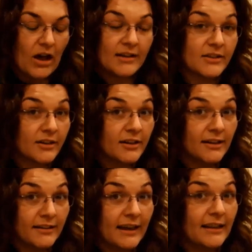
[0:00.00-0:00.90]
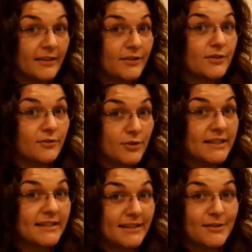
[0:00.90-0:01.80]
odds are that the
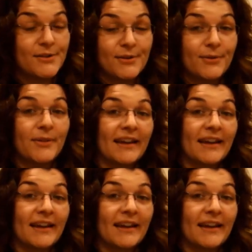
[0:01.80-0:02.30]
Tristans too